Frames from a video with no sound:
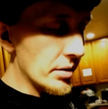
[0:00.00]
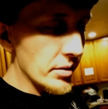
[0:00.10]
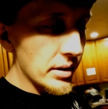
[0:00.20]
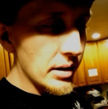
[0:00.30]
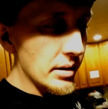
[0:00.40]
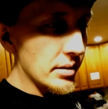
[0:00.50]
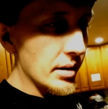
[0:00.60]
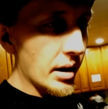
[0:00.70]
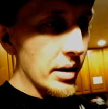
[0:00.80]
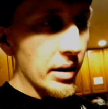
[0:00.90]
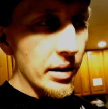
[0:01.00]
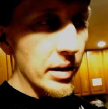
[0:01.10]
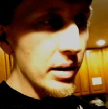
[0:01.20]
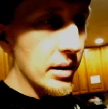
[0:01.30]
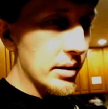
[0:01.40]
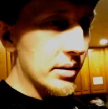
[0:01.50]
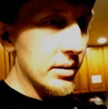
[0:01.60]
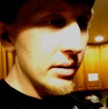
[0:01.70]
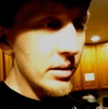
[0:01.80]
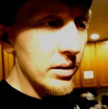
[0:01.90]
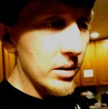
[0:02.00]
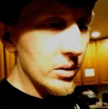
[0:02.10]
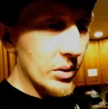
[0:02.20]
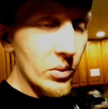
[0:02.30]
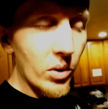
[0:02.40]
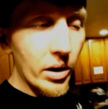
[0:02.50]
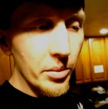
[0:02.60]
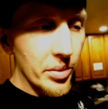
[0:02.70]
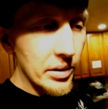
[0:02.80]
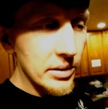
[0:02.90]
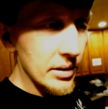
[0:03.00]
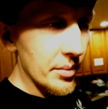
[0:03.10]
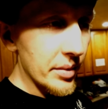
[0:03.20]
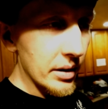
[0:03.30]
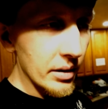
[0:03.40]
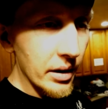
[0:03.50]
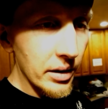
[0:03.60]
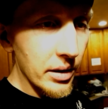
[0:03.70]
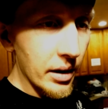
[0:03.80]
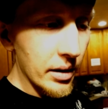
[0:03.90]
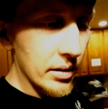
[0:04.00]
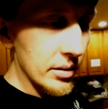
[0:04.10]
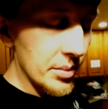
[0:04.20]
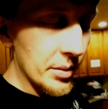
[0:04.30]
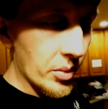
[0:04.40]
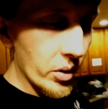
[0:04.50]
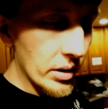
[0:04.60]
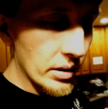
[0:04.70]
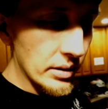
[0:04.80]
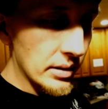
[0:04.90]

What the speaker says: with these high-end kits, you would want to put something like that. It'd be pointless